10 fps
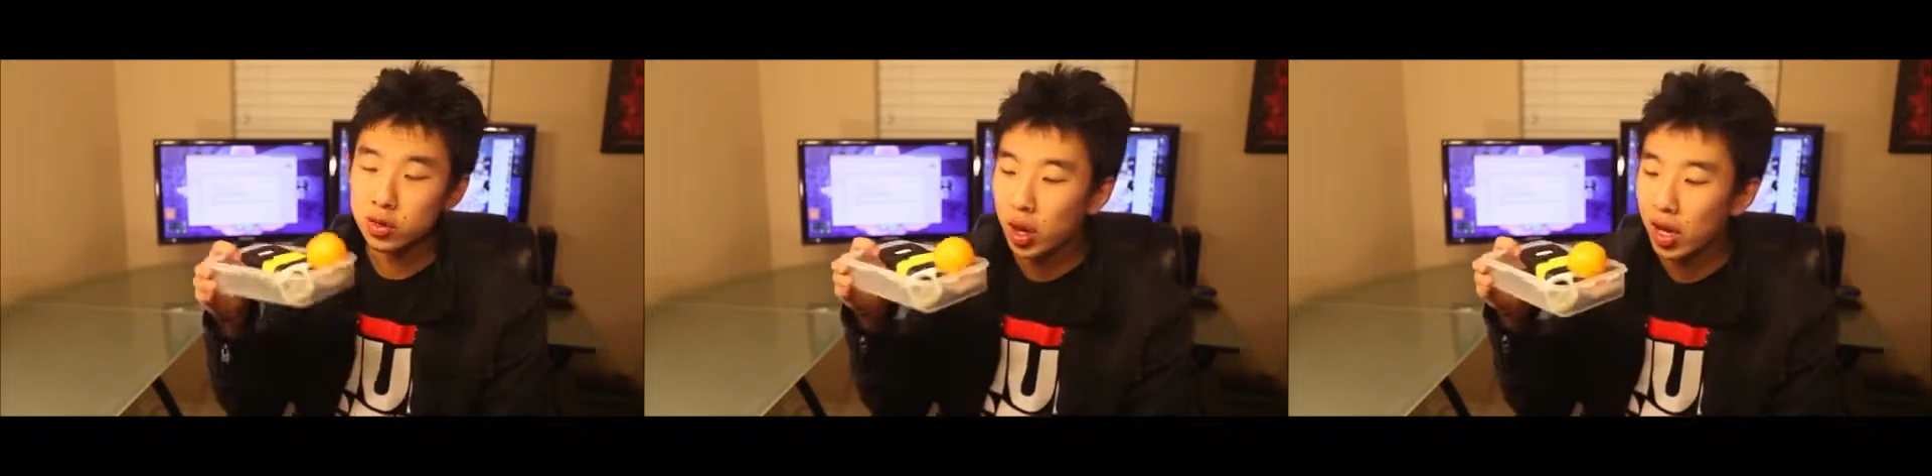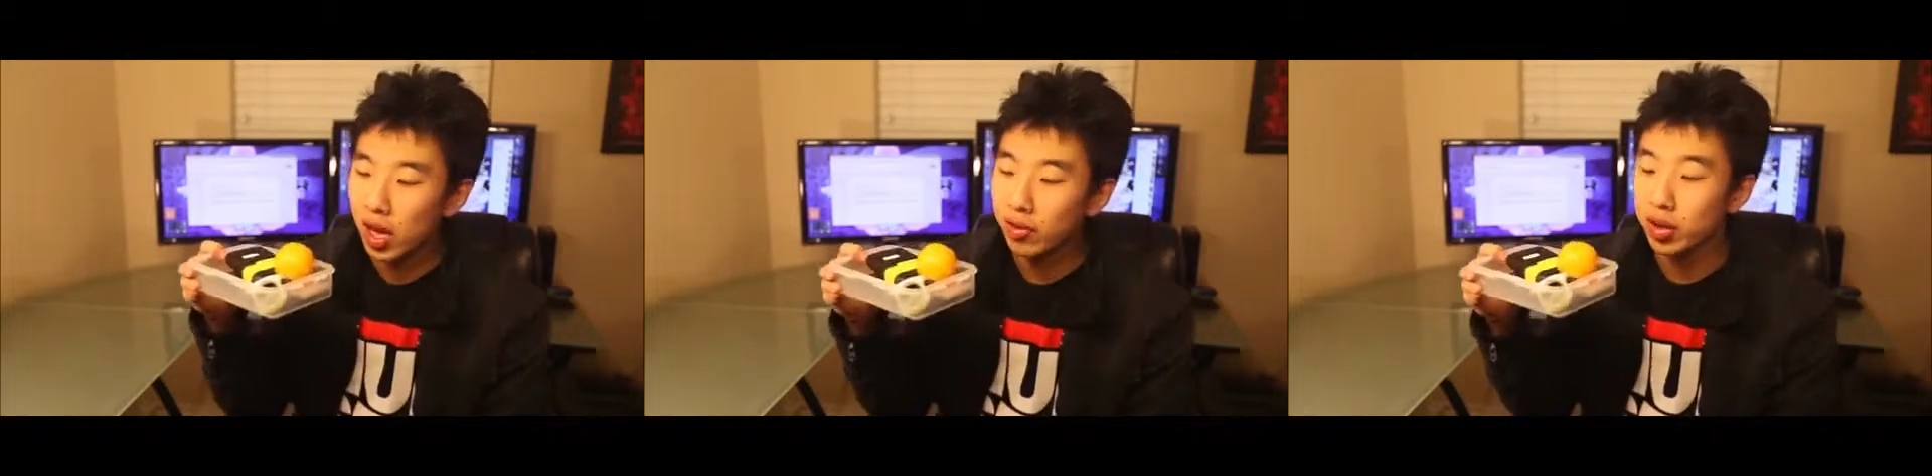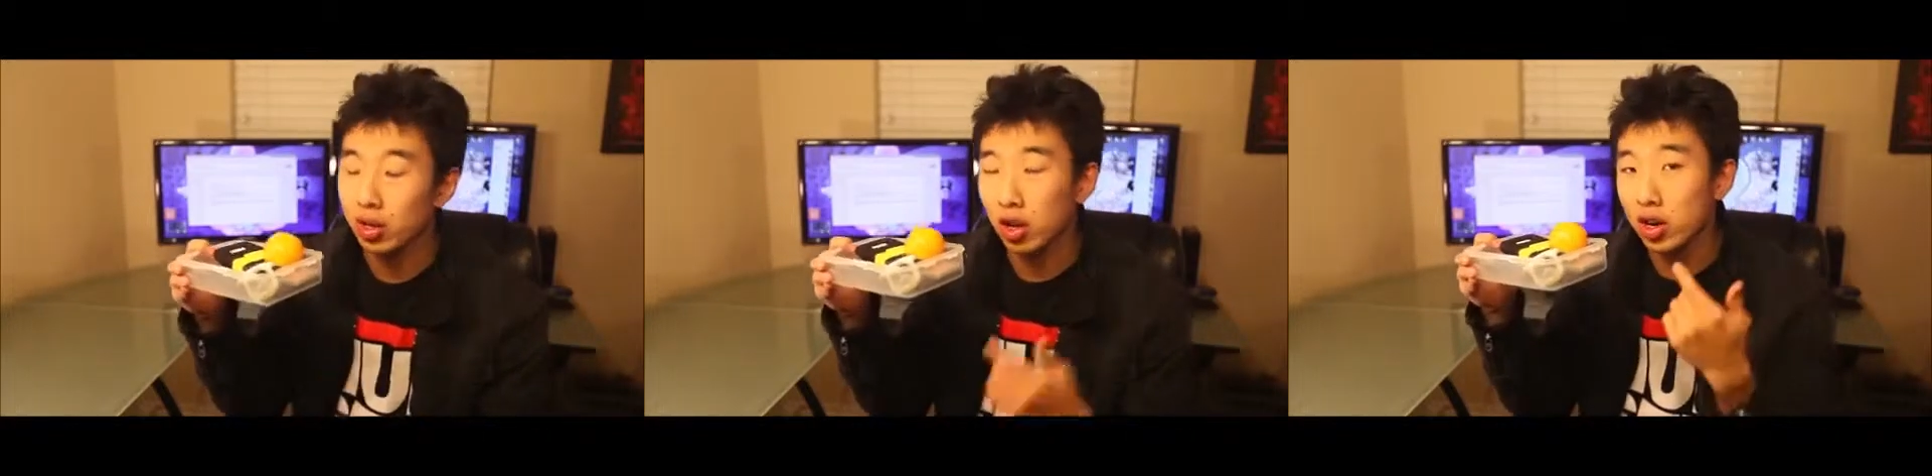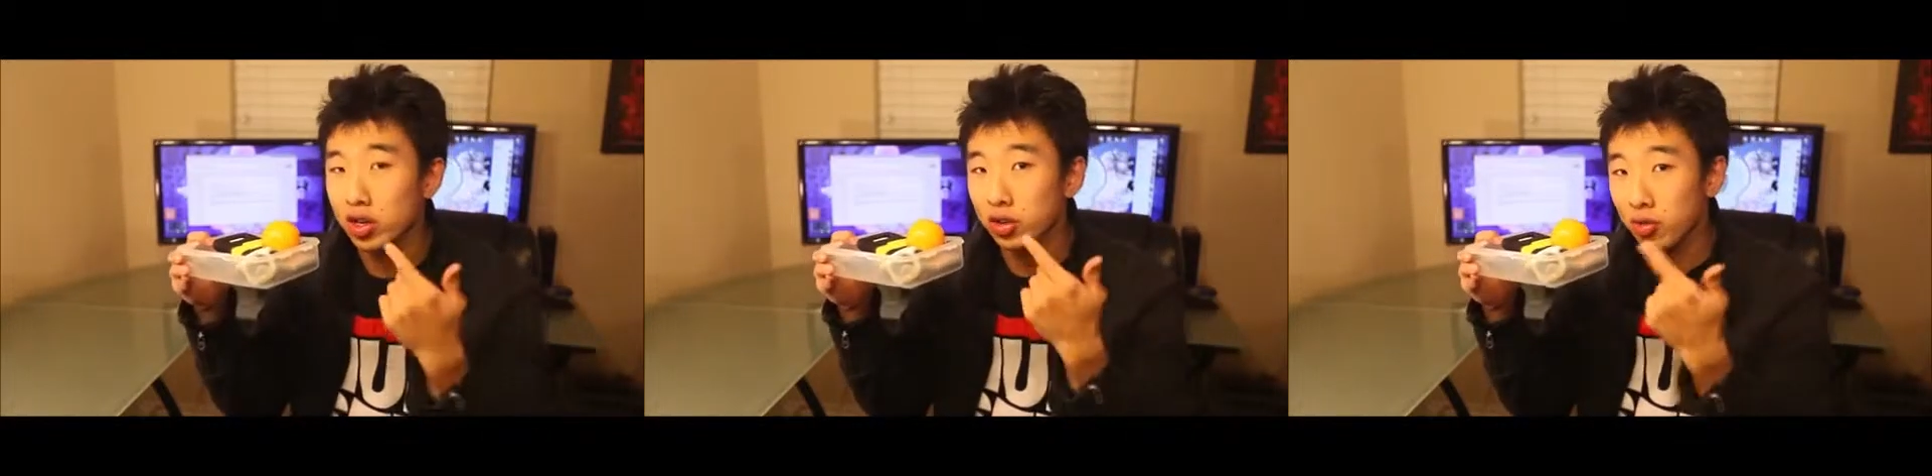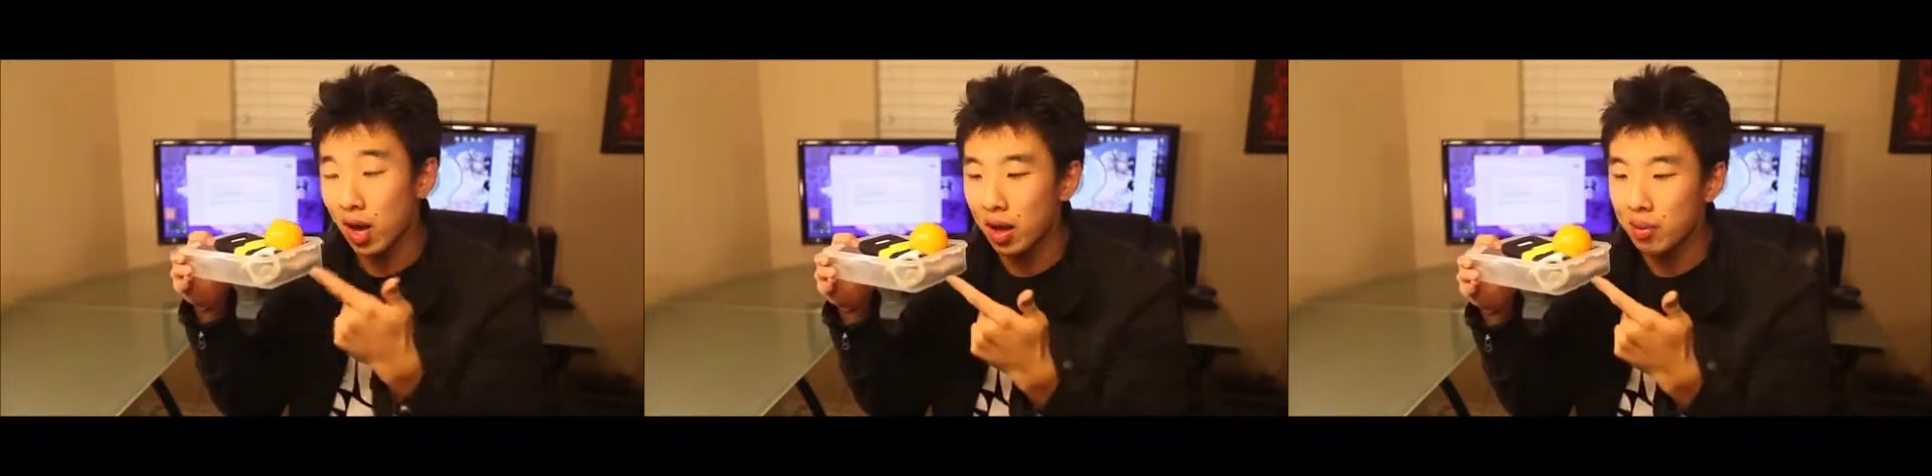why having a larger
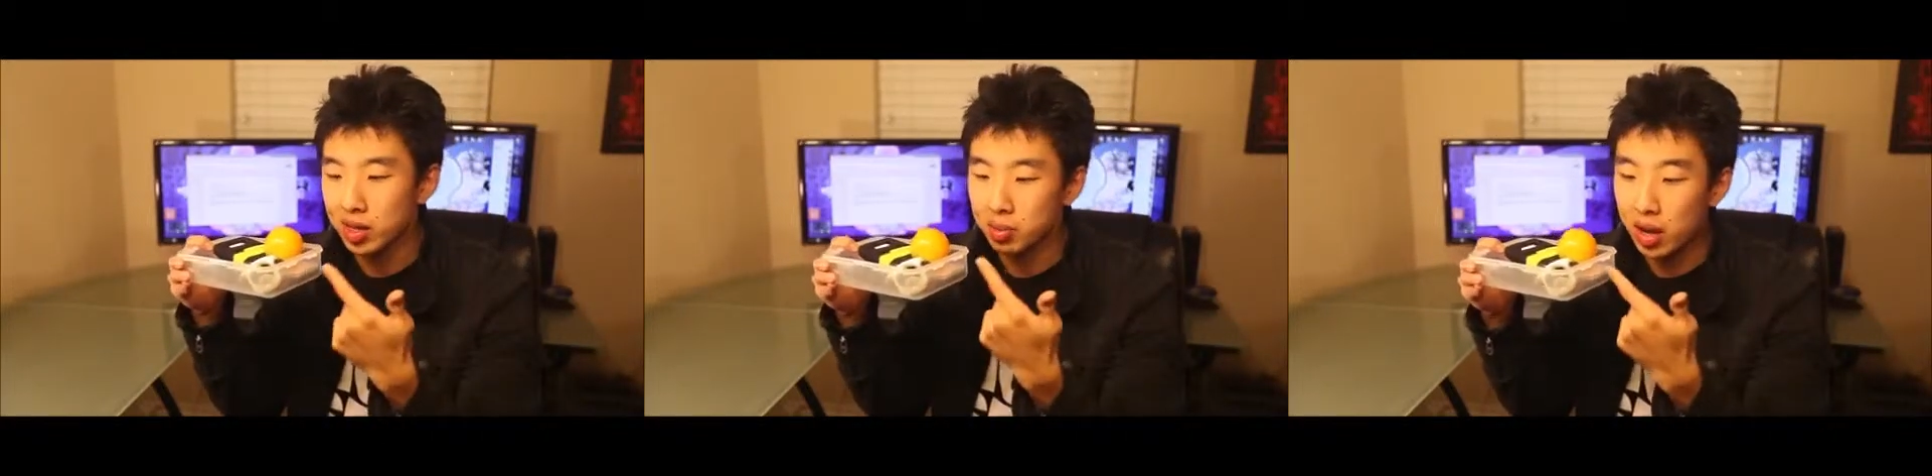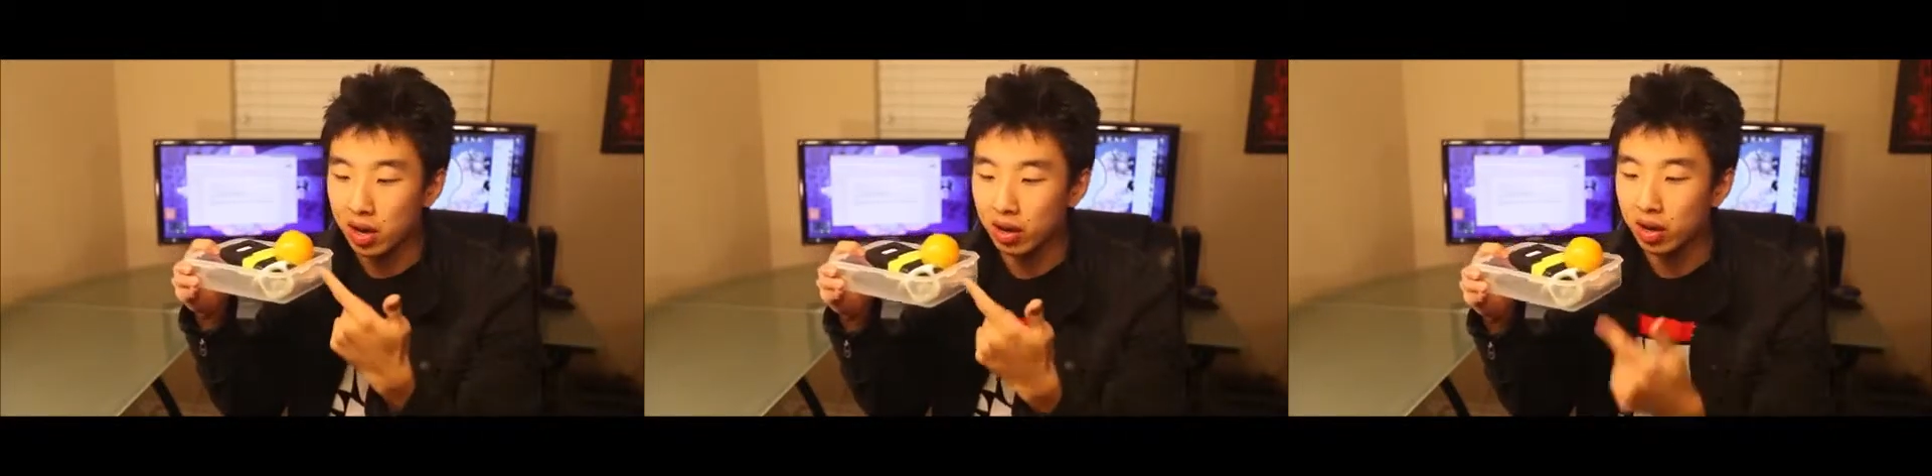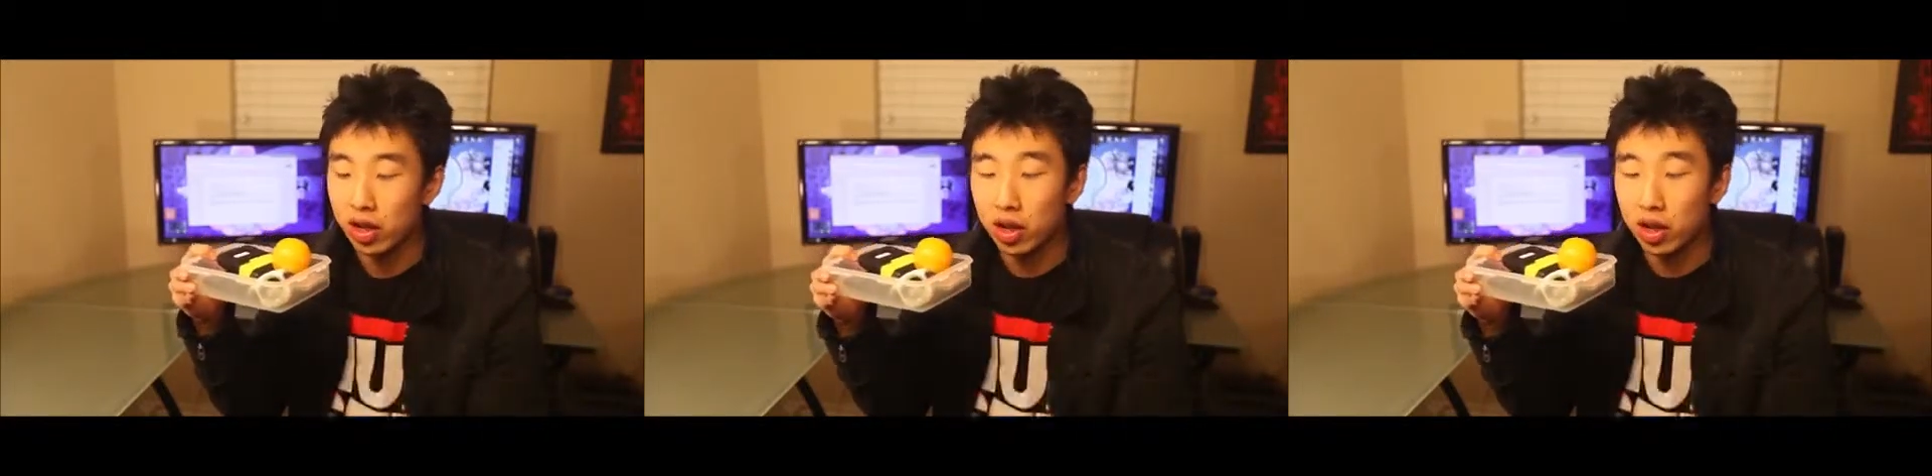RAM is better.